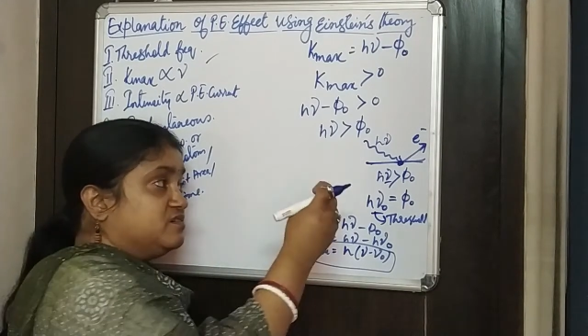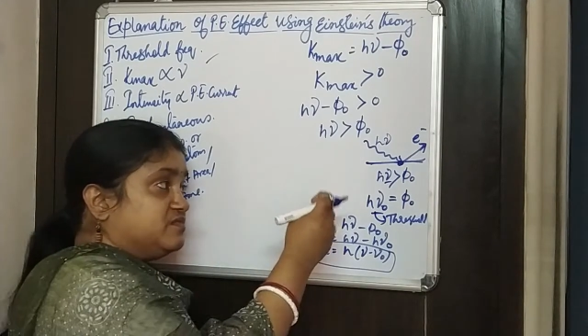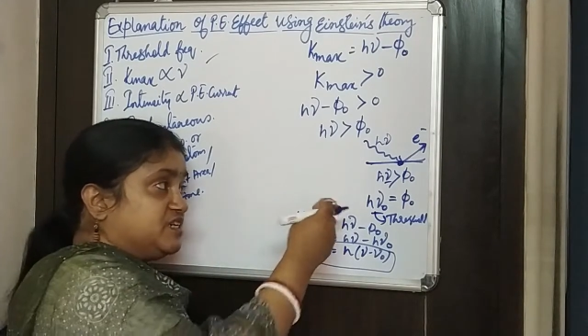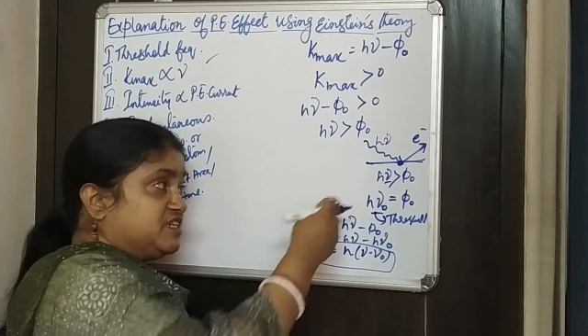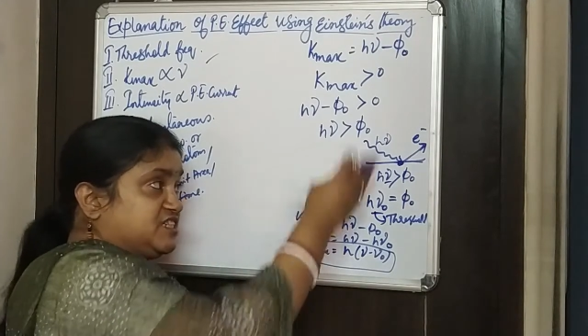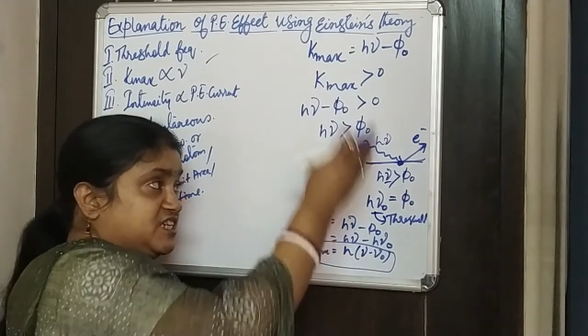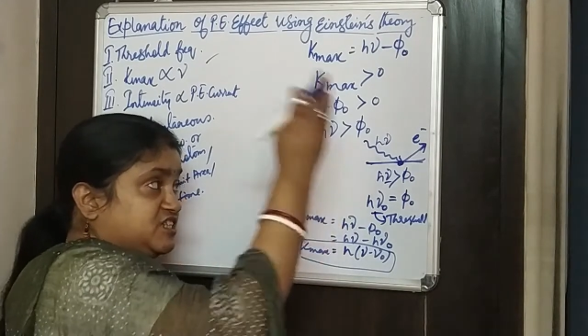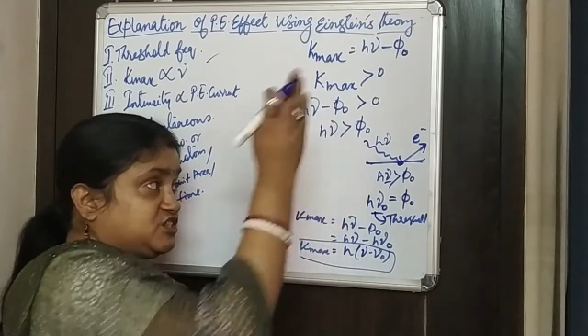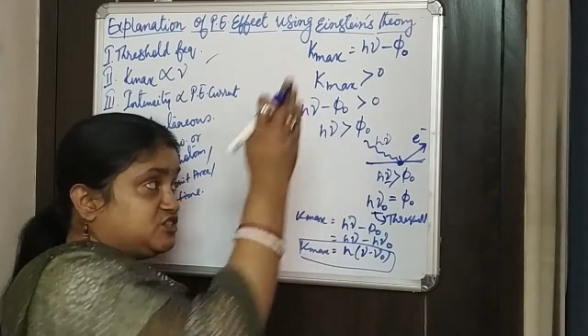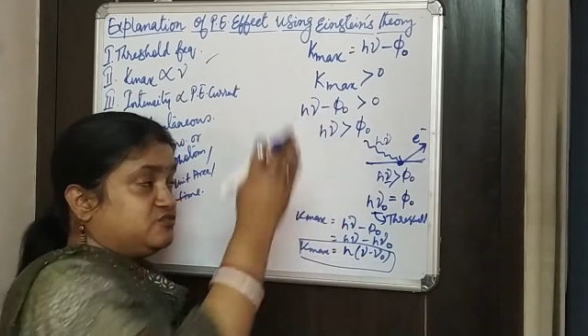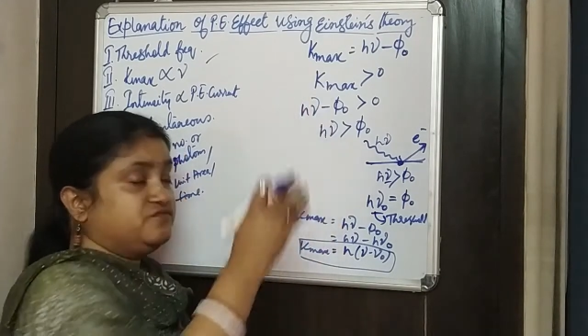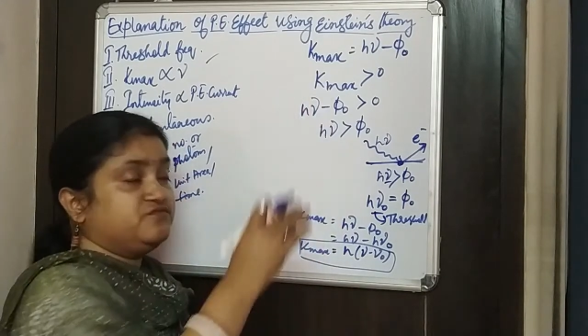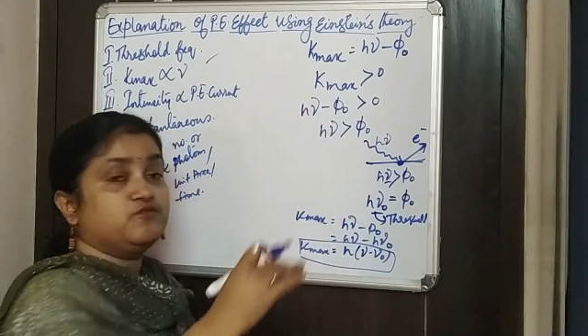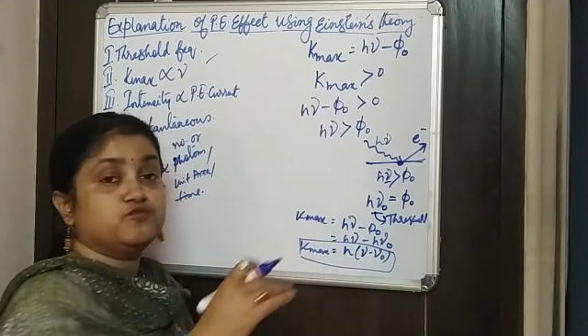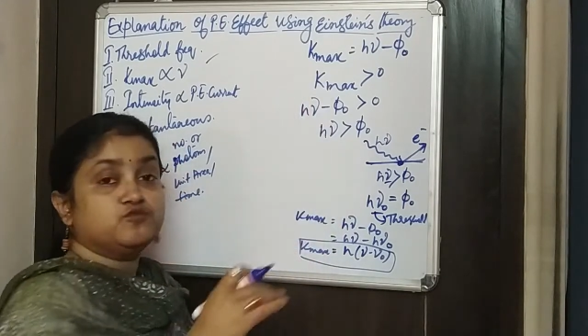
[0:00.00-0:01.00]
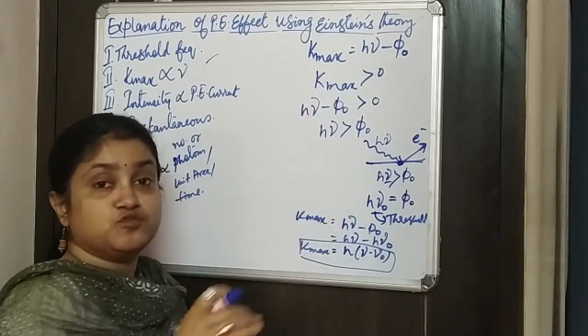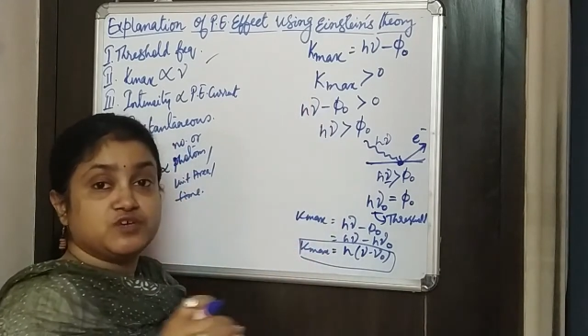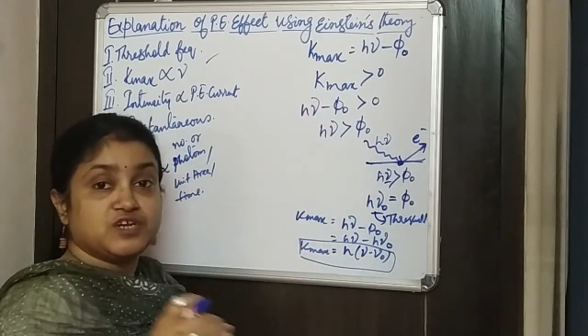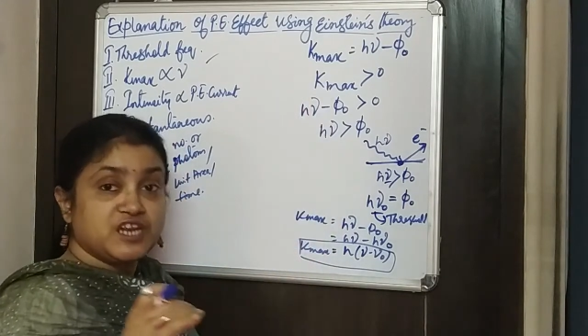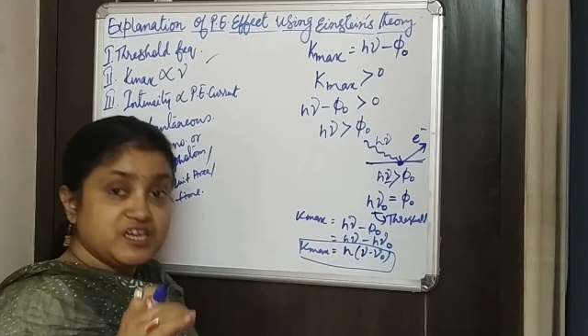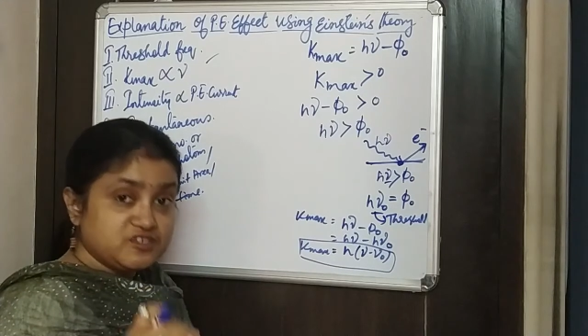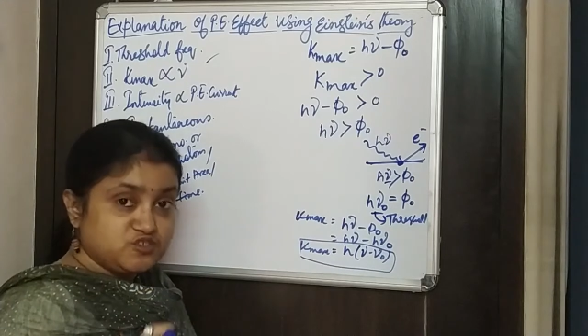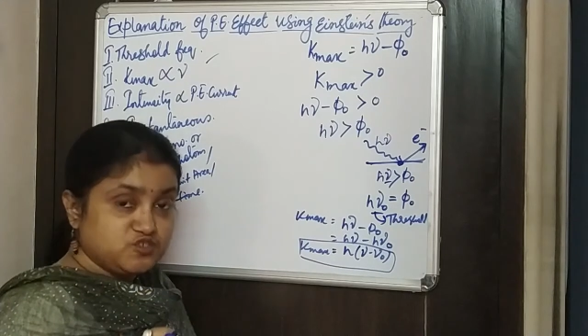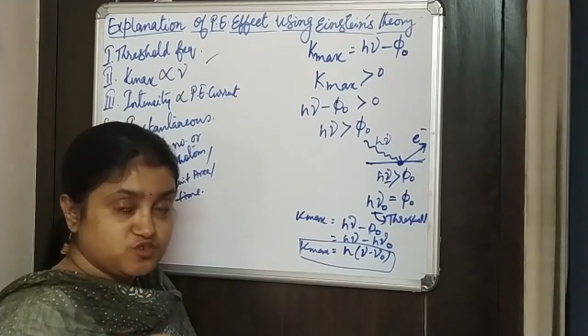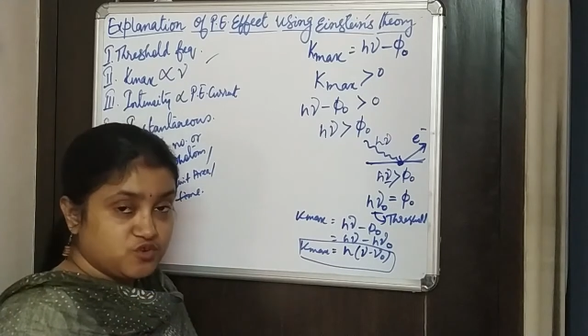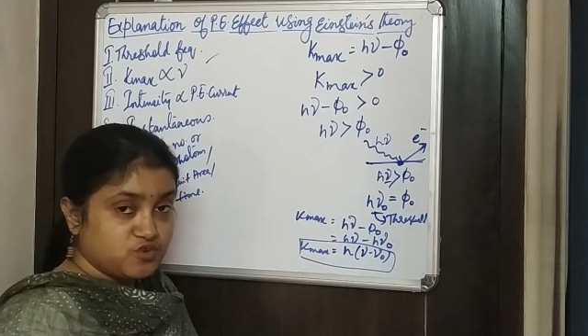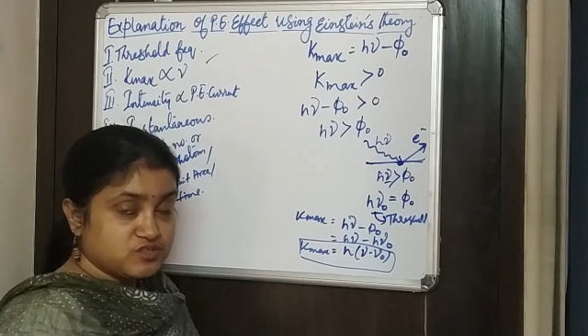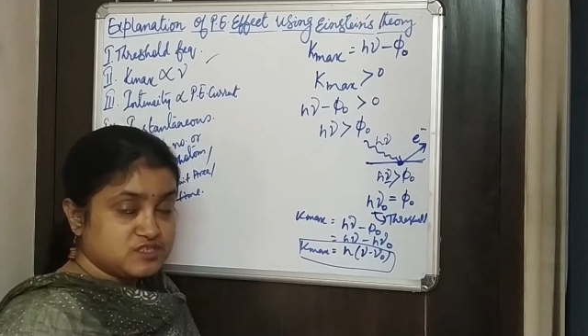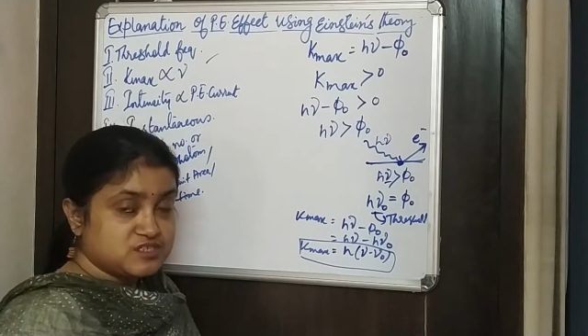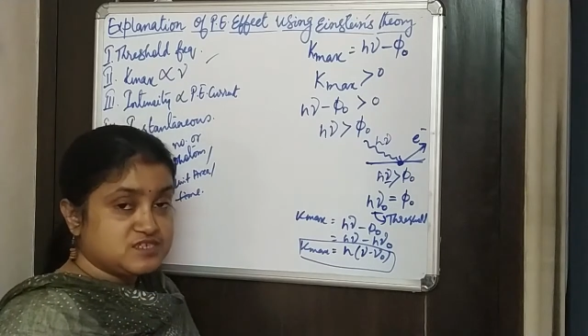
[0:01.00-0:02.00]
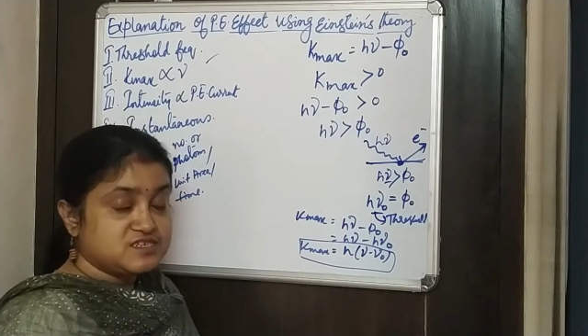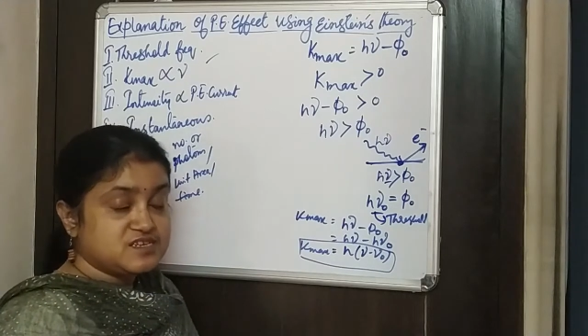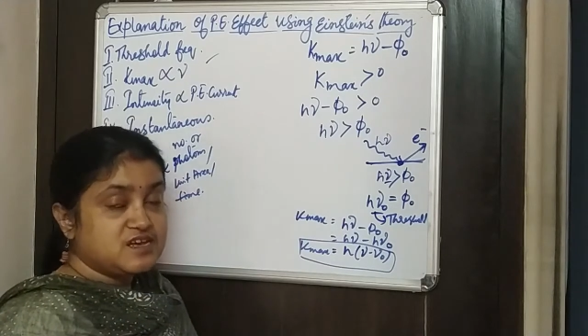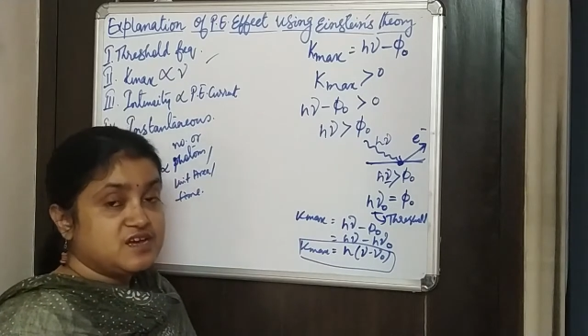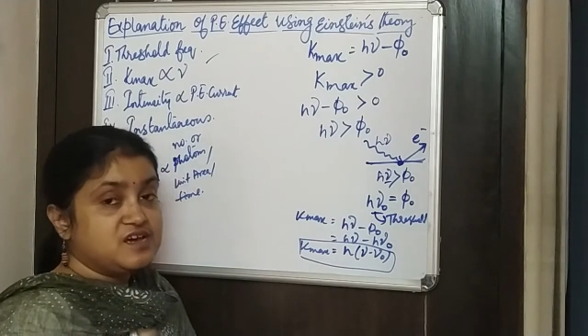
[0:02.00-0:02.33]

ejected photoelectrons